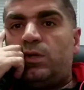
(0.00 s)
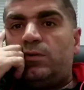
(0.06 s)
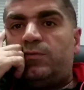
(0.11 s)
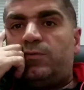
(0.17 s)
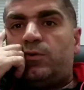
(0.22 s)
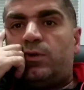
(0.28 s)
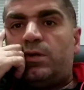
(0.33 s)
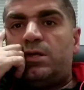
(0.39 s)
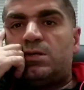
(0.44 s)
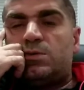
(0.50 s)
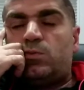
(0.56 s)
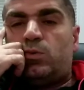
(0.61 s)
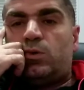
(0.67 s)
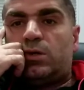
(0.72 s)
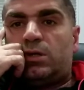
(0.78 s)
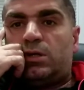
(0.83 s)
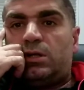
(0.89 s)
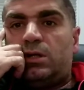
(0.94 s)
for his
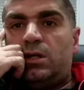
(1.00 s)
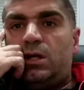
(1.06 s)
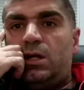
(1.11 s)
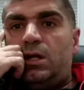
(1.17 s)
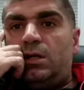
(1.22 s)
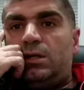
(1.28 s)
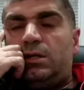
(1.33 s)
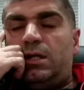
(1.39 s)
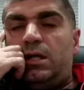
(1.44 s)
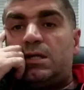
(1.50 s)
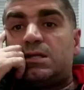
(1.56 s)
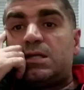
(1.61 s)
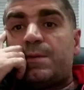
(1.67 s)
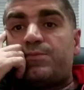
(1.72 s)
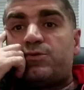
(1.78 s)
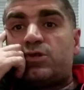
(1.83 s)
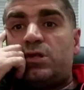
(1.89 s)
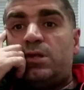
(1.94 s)
work. The
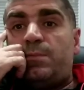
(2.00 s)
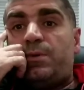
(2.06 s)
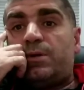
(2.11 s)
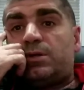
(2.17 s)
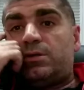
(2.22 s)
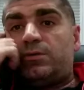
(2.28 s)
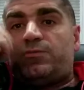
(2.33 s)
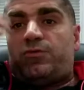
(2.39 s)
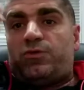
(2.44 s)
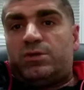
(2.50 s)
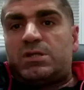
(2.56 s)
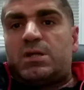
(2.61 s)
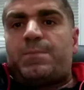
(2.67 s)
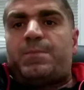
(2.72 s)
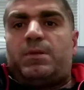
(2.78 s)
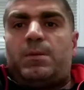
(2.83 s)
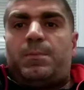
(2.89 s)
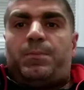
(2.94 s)
exception in for
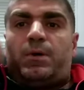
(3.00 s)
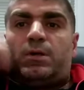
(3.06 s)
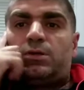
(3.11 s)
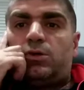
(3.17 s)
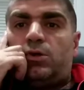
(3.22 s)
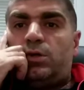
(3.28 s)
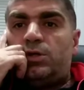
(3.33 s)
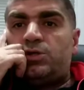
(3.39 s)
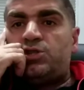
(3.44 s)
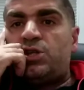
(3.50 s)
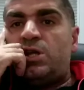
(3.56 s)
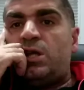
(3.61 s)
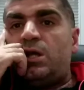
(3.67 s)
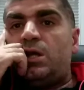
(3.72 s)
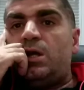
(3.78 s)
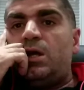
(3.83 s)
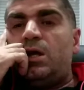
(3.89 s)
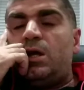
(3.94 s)
example in pathology,
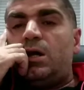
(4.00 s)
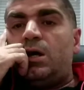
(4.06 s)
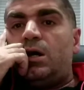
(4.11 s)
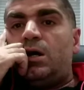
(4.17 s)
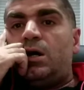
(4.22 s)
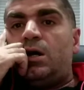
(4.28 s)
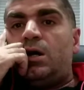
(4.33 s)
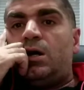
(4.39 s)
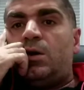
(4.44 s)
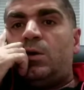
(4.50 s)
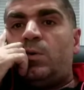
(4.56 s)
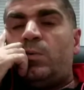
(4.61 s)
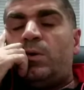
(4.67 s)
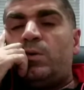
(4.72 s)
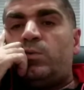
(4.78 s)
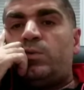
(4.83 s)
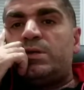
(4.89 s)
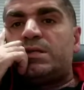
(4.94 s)

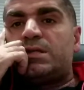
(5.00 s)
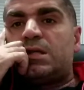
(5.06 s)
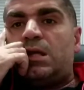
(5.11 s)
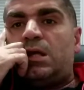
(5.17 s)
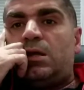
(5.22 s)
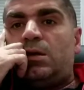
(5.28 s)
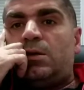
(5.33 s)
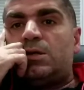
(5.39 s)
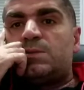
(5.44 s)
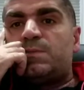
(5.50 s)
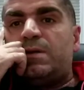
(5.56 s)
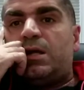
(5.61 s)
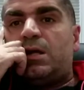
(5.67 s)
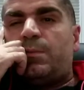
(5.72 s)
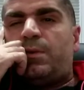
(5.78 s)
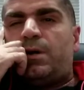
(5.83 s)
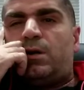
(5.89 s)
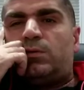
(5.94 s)
when we speak
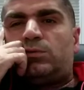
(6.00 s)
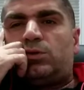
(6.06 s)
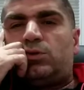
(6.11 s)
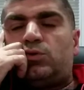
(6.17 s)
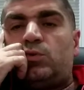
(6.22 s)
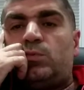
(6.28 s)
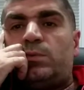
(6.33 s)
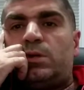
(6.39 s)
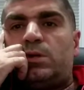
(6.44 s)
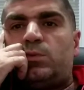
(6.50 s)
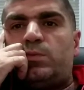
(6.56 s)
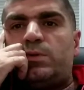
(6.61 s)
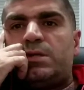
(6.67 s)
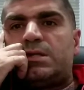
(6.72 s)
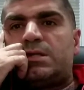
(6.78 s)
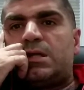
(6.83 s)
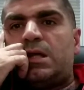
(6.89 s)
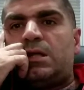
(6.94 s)
about the tumor, we
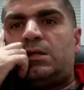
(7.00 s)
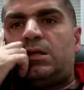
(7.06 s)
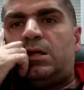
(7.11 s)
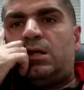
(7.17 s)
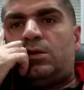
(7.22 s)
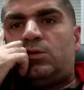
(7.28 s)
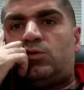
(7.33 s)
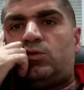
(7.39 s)
say that in